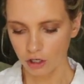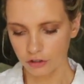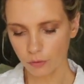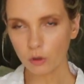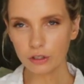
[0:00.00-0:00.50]

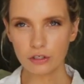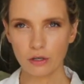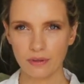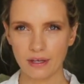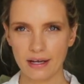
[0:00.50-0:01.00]
So what you
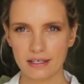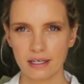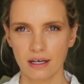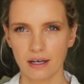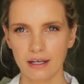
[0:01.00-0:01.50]
do with it
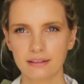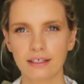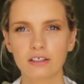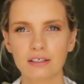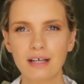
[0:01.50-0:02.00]
is
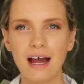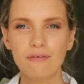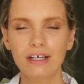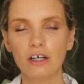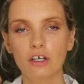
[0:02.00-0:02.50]
it doesn't
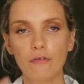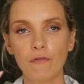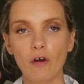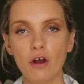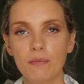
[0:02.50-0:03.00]
have any kind of
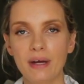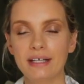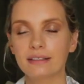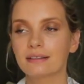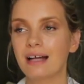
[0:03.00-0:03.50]
foam in
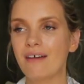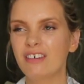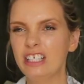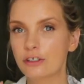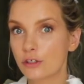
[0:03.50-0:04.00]
it, doesn't have
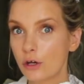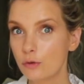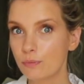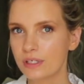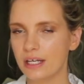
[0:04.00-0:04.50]
any
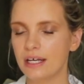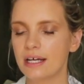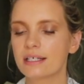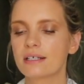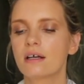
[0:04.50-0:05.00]
soaps in
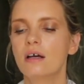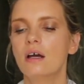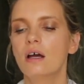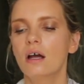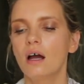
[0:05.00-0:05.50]
it,
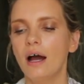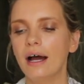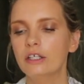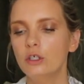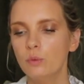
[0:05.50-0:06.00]

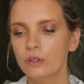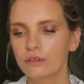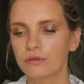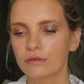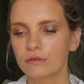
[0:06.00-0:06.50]
and you
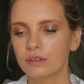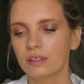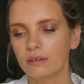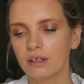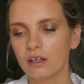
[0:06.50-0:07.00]
wouldn't,
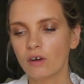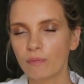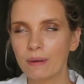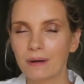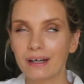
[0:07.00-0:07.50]
a lot
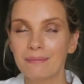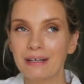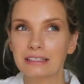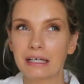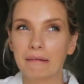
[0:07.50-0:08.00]
of people I can
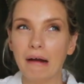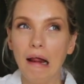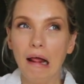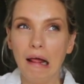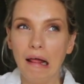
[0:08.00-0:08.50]
imagine are going,
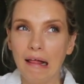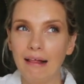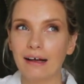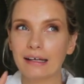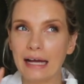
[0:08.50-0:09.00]

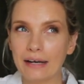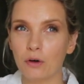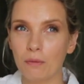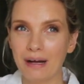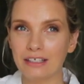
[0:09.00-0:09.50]
ah, I
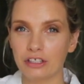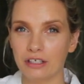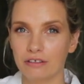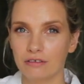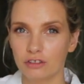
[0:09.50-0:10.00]
cannot
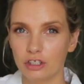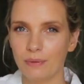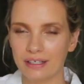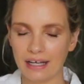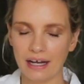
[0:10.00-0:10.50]
imagine
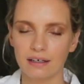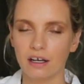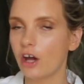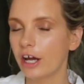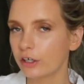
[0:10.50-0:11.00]
doing that,
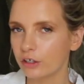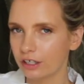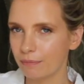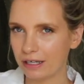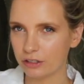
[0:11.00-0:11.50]
and I
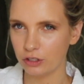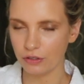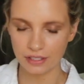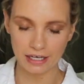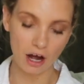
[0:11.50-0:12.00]
couldn't imagine
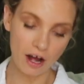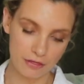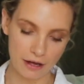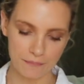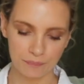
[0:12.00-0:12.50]
using it
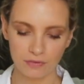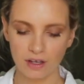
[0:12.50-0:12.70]
either,